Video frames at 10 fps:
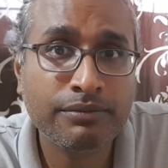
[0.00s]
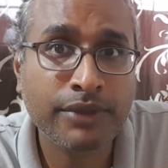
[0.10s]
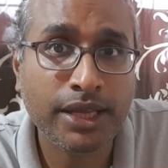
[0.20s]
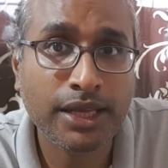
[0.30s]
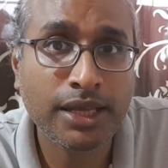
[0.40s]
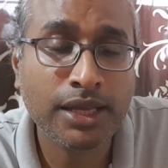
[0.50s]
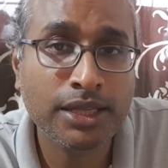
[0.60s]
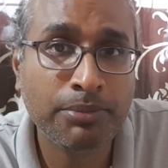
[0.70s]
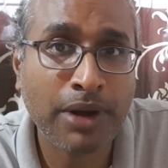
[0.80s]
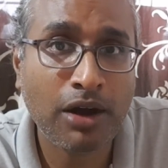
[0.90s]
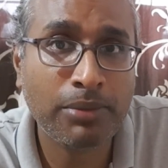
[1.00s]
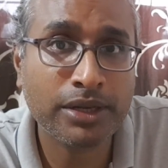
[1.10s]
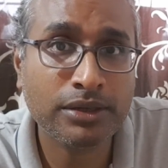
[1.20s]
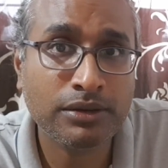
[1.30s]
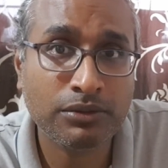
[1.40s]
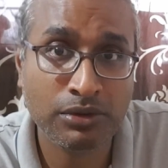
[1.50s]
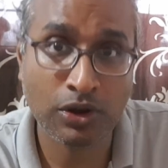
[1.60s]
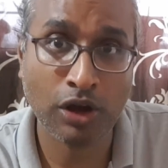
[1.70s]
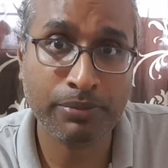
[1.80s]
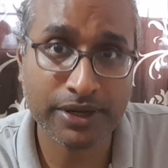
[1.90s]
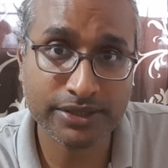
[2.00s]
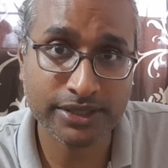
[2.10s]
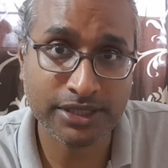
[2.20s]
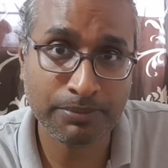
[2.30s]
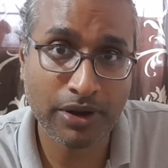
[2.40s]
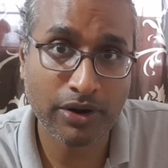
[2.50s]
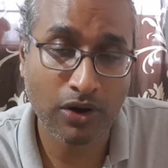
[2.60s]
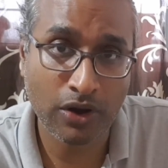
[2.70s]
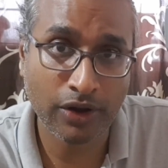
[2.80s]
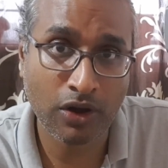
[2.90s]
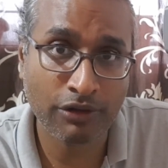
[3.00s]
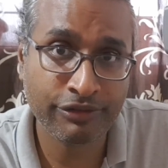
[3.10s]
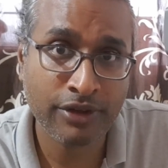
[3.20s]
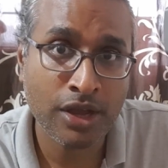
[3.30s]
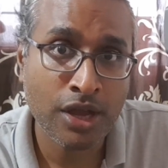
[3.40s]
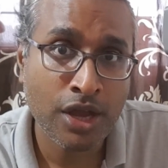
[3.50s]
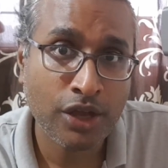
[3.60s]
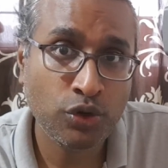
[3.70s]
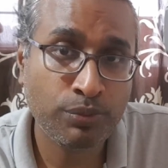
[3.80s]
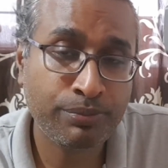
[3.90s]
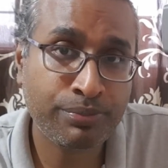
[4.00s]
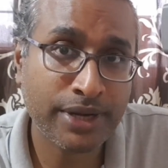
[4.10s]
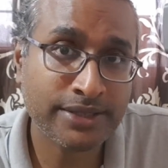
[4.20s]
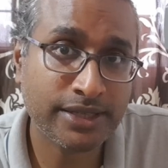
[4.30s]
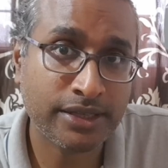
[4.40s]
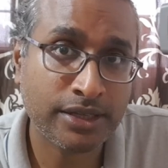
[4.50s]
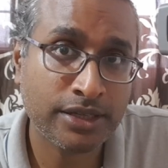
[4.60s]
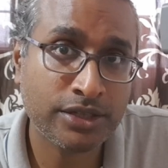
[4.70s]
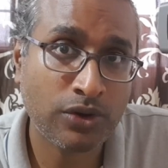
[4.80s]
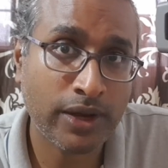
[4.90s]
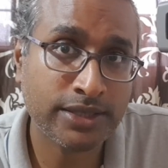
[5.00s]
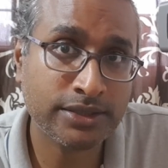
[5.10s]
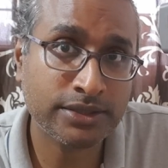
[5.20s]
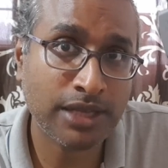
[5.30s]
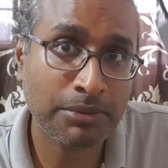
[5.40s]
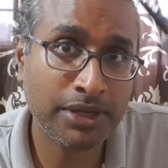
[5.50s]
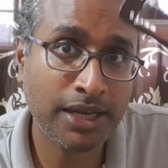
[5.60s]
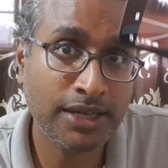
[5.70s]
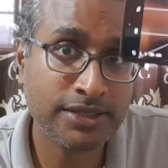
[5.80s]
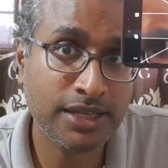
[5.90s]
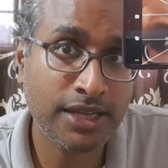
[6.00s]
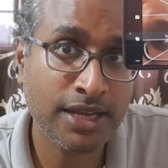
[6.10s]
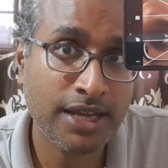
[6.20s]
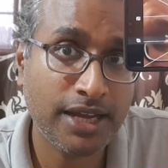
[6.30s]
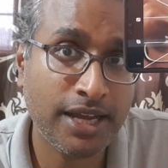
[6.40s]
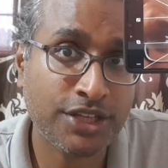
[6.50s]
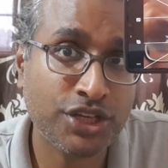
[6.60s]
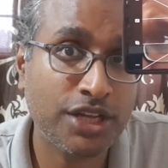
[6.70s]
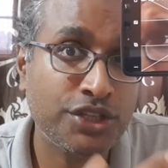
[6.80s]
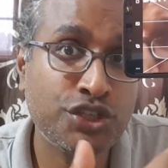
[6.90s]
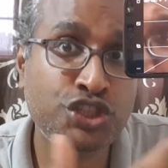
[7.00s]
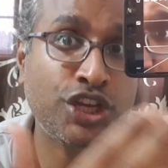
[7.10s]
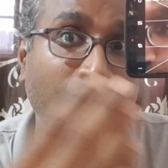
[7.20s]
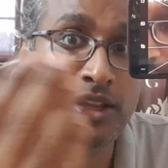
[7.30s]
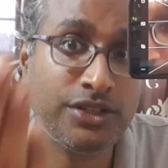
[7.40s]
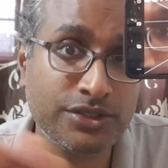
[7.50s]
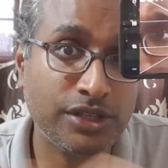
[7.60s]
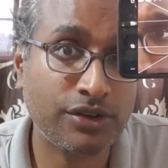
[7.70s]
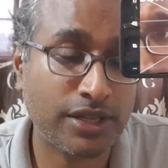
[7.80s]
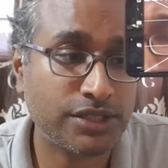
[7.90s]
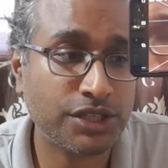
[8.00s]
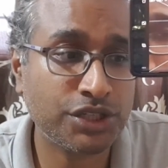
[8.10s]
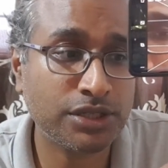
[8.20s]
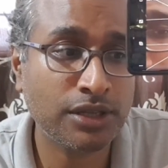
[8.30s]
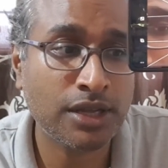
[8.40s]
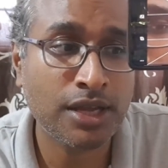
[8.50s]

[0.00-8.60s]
The power button, long press is the power on and off. You press it twice simultaneously, it changes the transition.